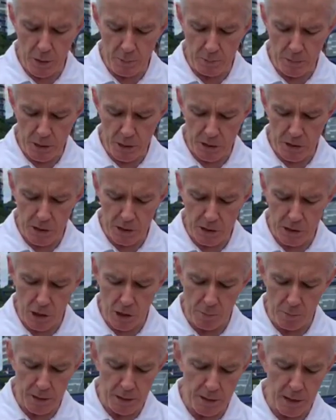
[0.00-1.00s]
person here
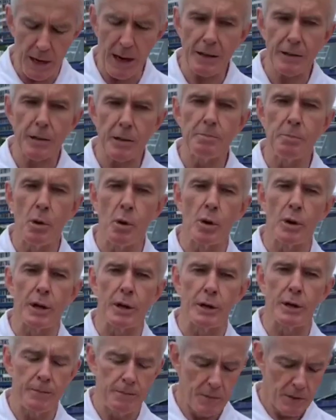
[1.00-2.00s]
told me that at the
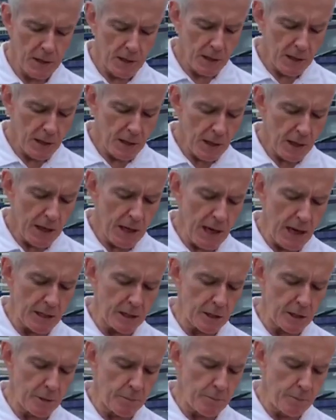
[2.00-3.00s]
border he has
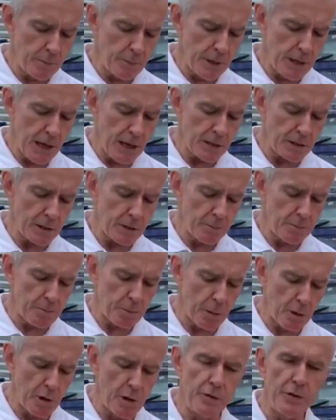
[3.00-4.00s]
to
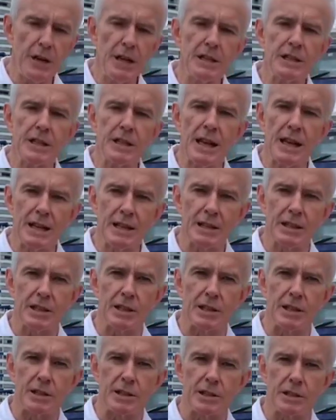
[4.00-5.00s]
prove his
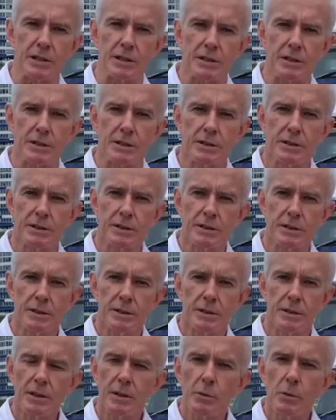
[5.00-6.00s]
innocence.
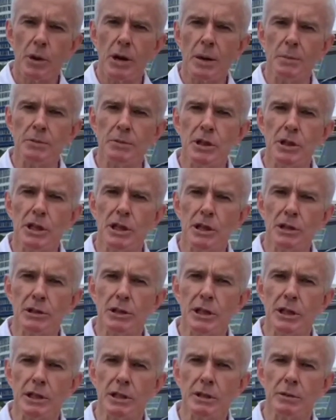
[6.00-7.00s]
What happened to
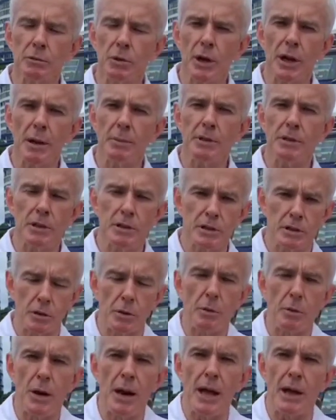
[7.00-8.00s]
guilty? And what happened? So
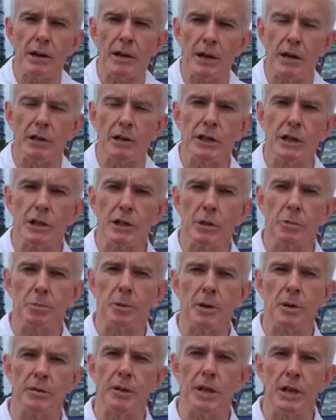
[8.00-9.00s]
we're now guilty until
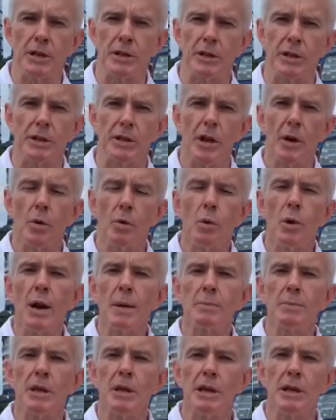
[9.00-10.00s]
proven innocent. What
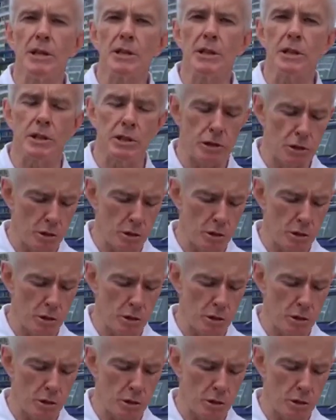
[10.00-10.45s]
happened to innocent until